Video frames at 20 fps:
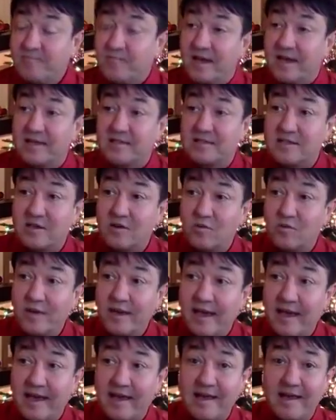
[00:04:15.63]
And so we
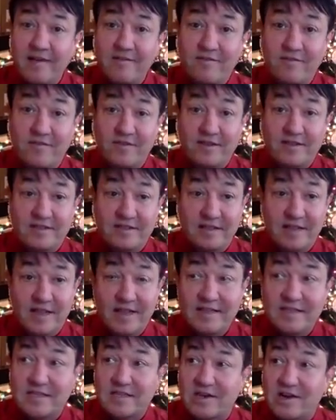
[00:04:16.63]
have, there's the
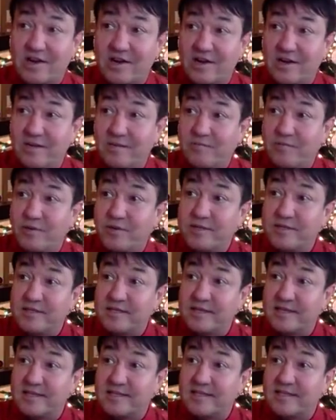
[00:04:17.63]
last card,
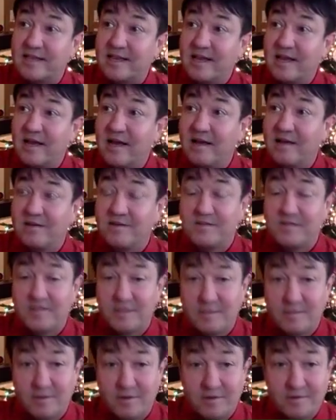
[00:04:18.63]
Princess of
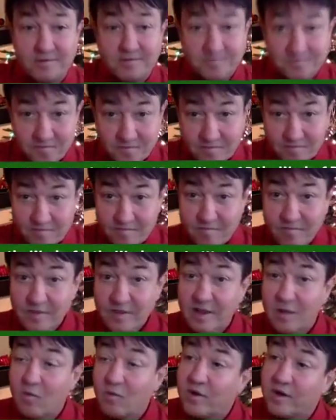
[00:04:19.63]
Summer.
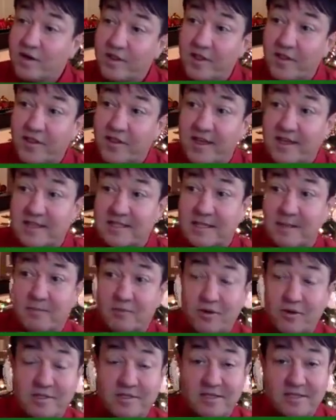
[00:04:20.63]
You know, one of the things that
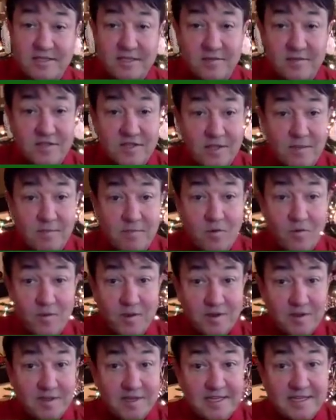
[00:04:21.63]
Princess of Summer
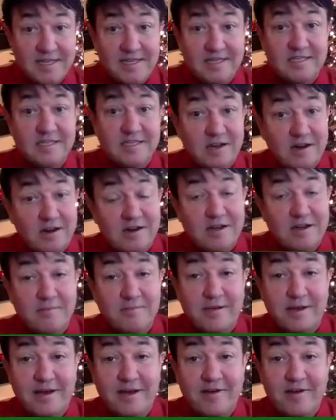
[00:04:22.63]
really does talk
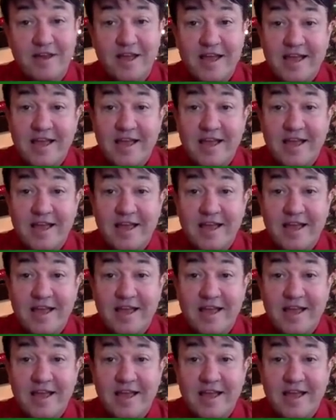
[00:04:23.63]
about